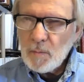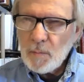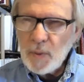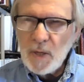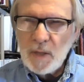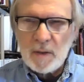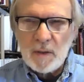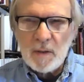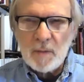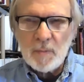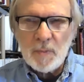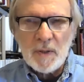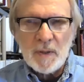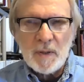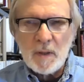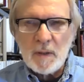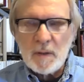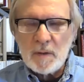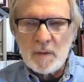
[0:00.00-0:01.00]
partly
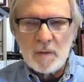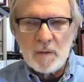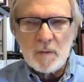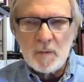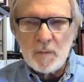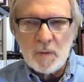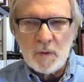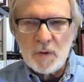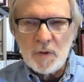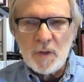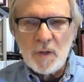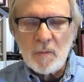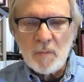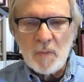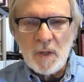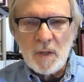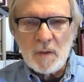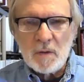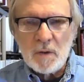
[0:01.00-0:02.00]
because Jim
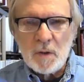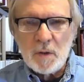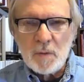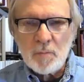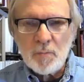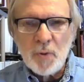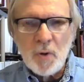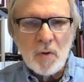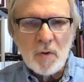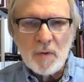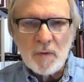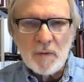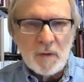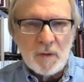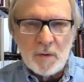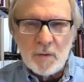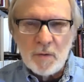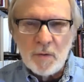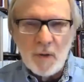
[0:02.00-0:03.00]
had just broken the
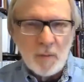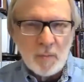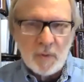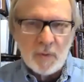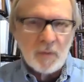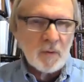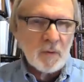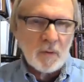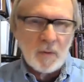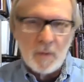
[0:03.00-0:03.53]
script.